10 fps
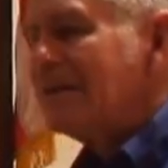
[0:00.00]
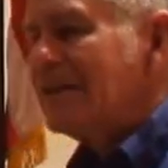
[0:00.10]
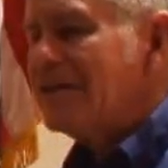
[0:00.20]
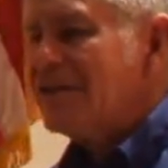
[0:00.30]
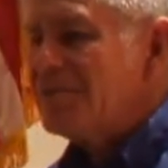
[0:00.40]

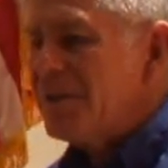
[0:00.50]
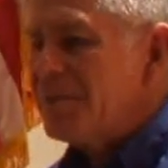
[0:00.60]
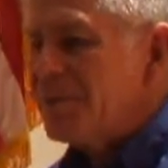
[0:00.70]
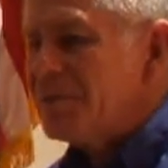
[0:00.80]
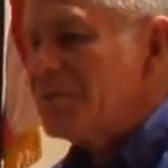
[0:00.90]
that these
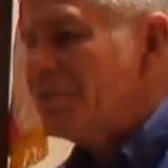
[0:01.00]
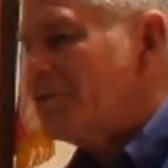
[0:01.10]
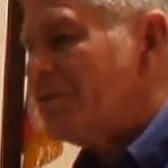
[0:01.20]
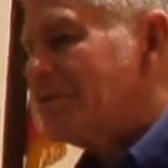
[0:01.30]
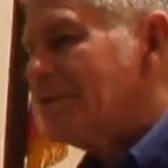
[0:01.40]
people who
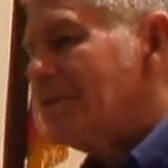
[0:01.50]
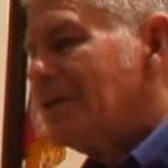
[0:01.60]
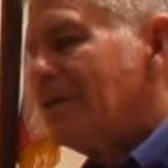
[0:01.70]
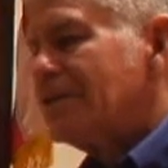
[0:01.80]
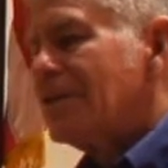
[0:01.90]
moved
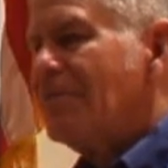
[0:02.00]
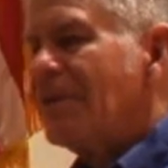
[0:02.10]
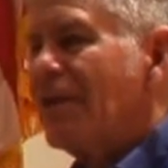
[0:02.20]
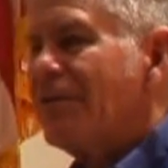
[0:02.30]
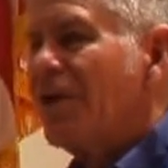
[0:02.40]
to the
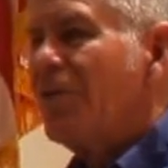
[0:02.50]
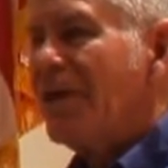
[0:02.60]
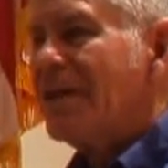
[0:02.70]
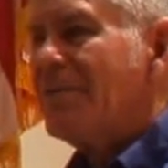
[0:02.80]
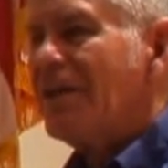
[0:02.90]
middle of
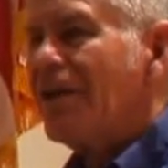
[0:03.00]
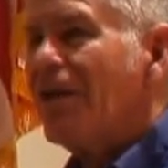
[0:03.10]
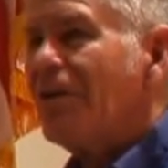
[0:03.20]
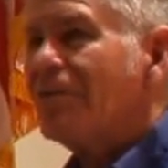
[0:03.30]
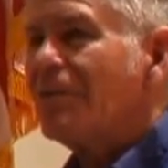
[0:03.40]
nowhere to be
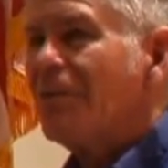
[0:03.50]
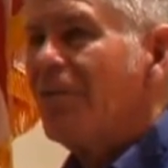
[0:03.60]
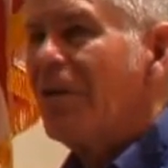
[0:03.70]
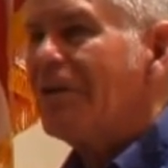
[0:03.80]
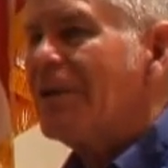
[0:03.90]
alone
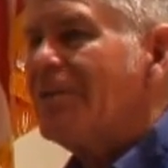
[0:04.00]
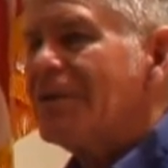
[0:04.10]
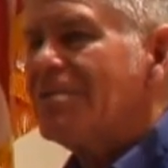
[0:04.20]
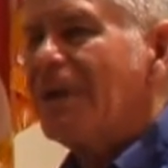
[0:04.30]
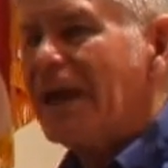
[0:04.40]
wound up
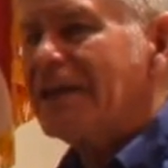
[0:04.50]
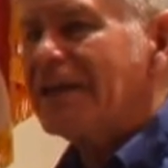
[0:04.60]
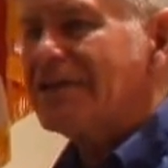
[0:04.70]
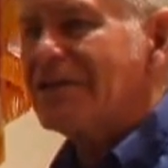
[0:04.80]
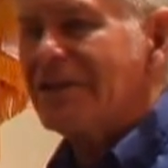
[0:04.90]
as
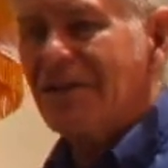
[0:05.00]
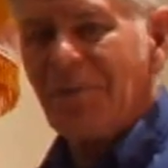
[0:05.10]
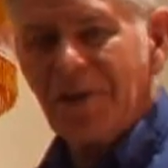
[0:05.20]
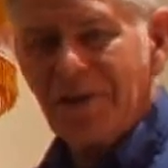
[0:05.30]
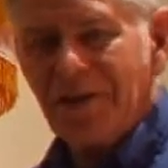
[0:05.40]
magnets in the
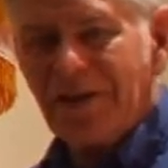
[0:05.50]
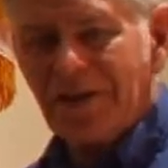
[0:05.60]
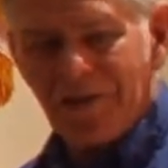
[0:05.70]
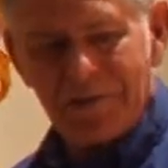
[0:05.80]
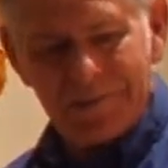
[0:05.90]
middle of the
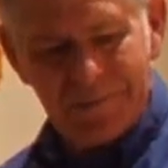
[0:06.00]
desert.